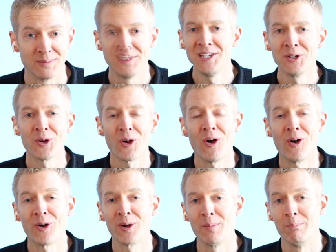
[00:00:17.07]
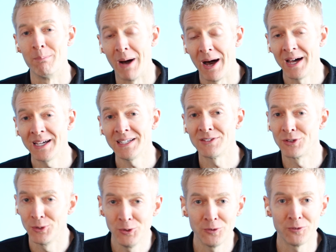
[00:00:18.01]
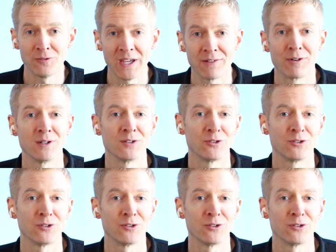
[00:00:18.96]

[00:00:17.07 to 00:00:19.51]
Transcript: Here are my two favorite